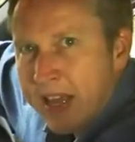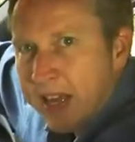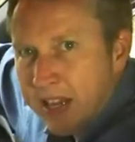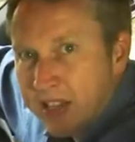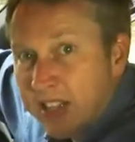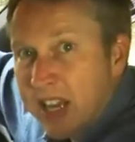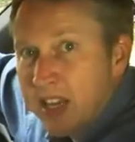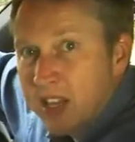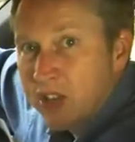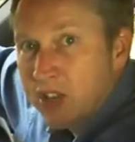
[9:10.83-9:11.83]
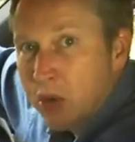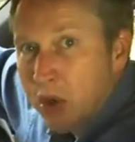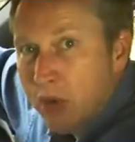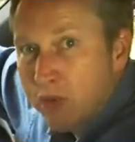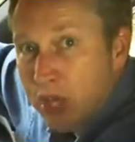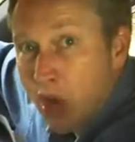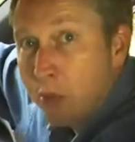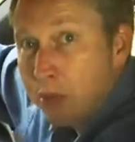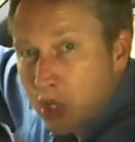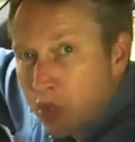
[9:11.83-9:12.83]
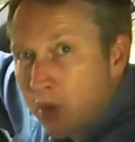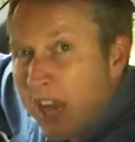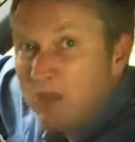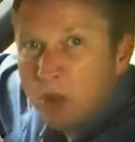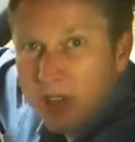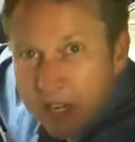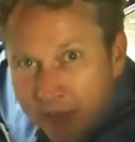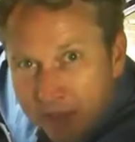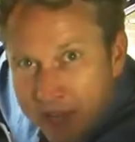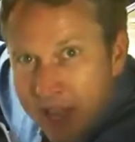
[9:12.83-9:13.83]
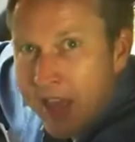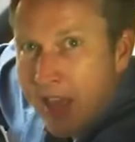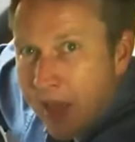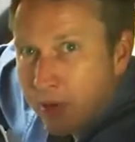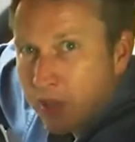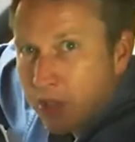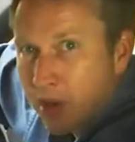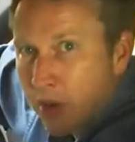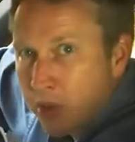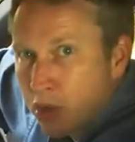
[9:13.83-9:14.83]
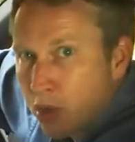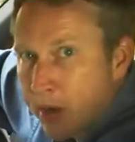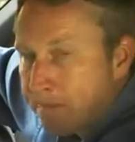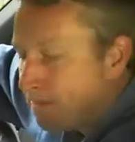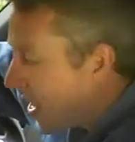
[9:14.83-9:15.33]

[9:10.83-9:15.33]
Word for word: unless that is you go for the optional and rather lovely Alcantara trim,